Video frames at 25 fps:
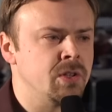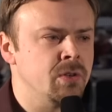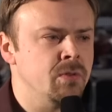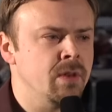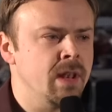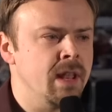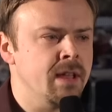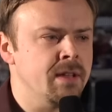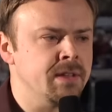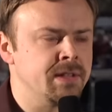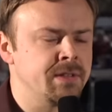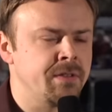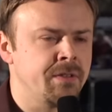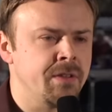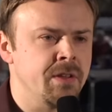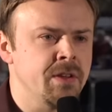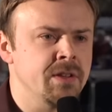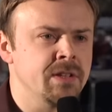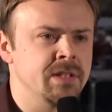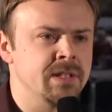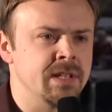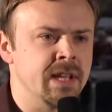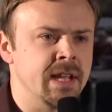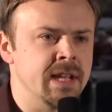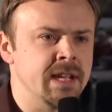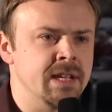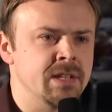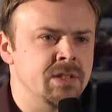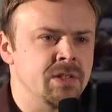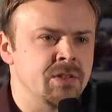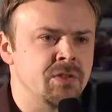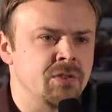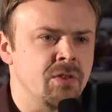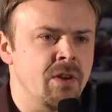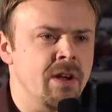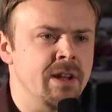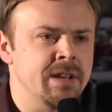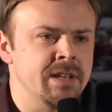to last Thursday
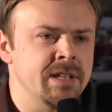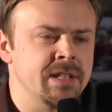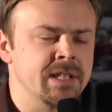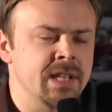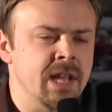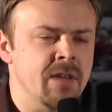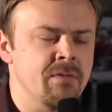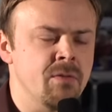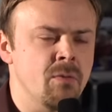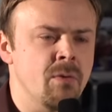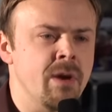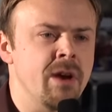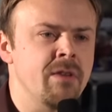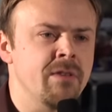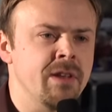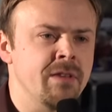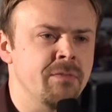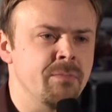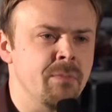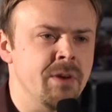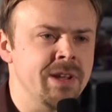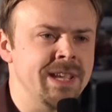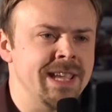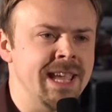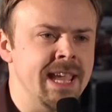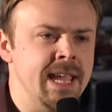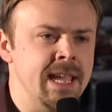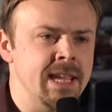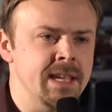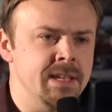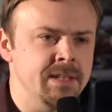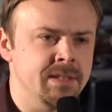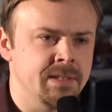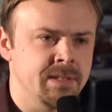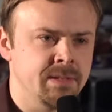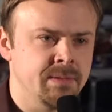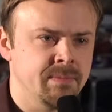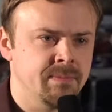to try and discover where I left my
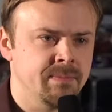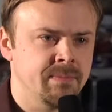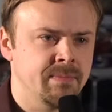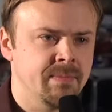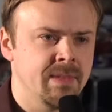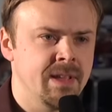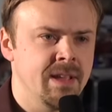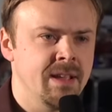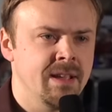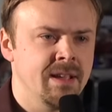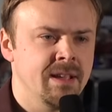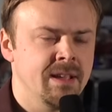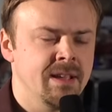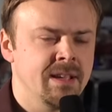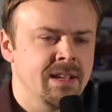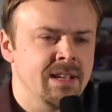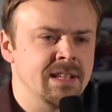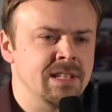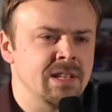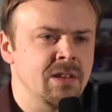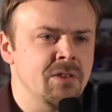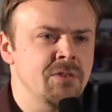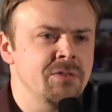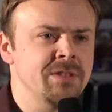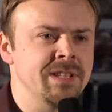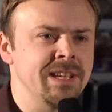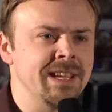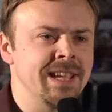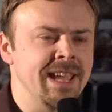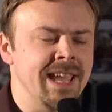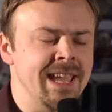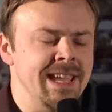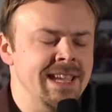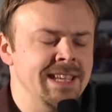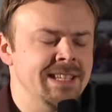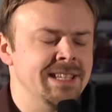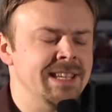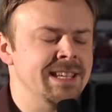keys. Because losing
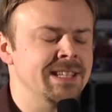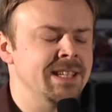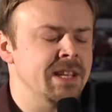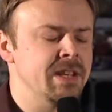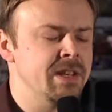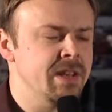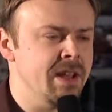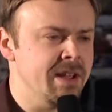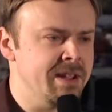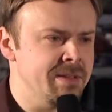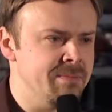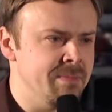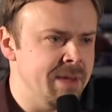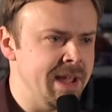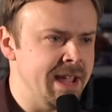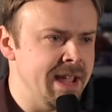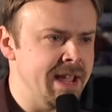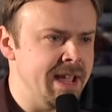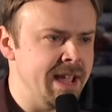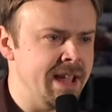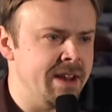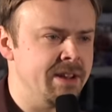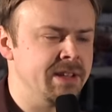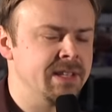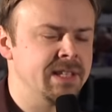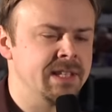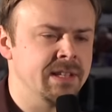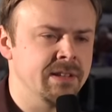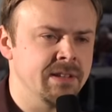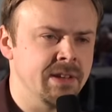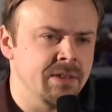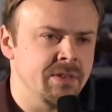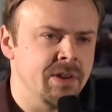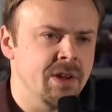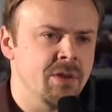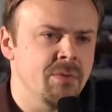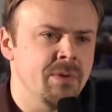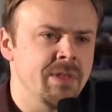keys is a nightmare, and I still
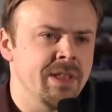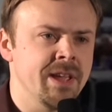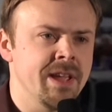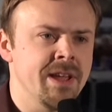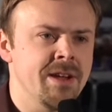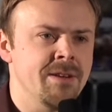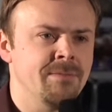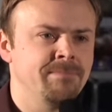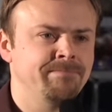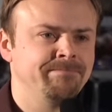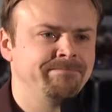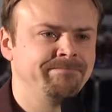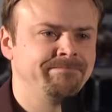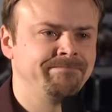don't know where they are.